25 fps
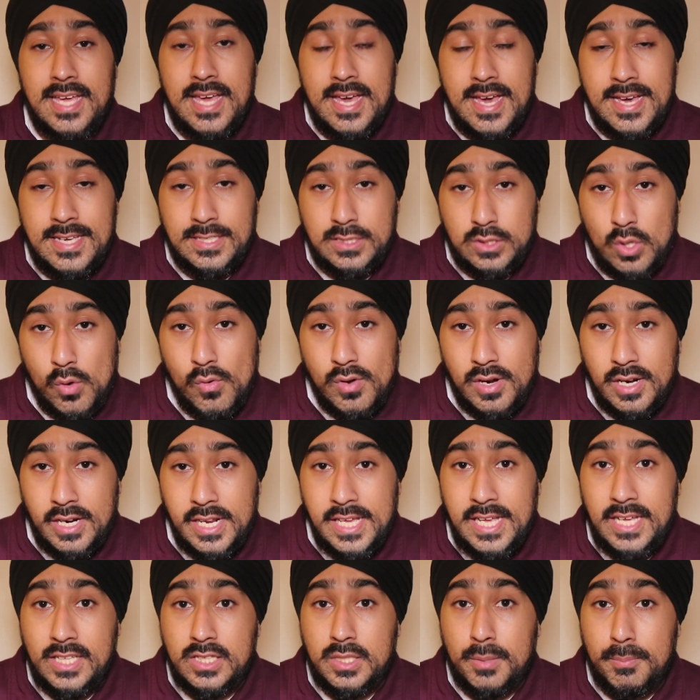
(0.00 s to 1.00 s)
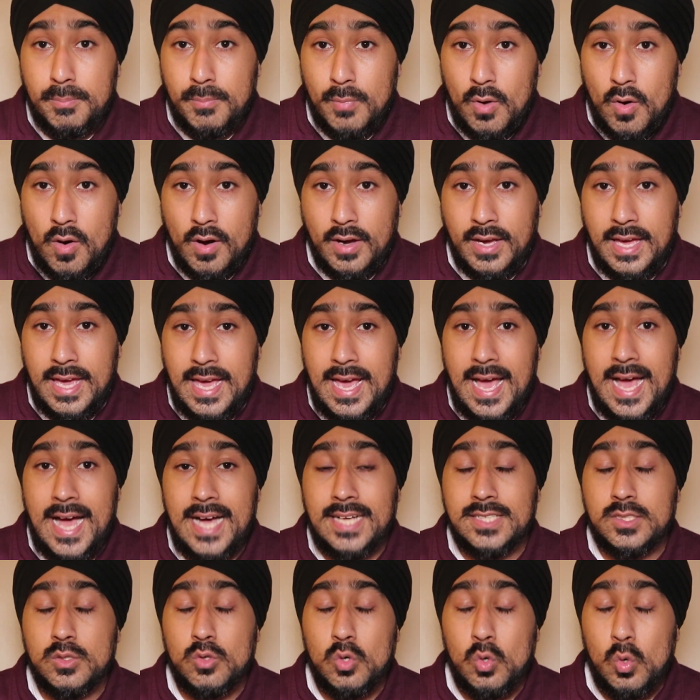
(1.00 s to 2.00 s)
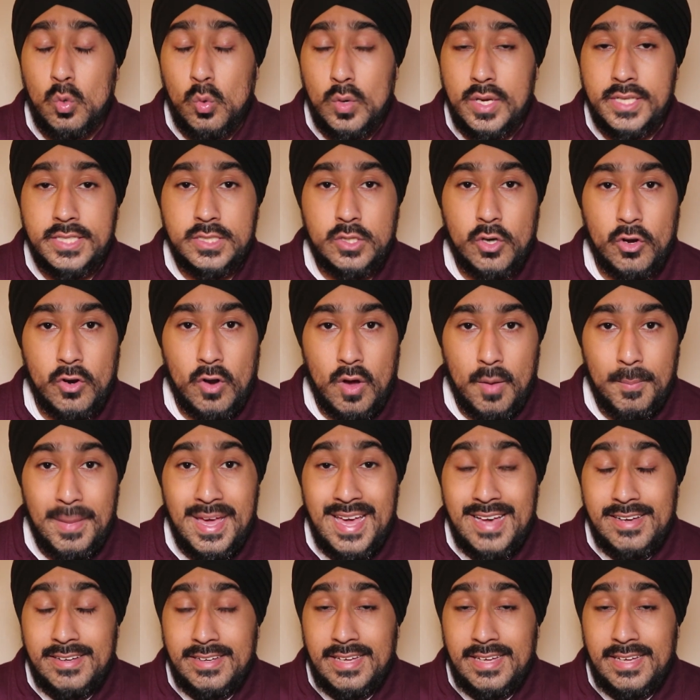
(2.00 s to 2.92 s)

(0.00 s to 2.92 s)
historically the market has always gone up,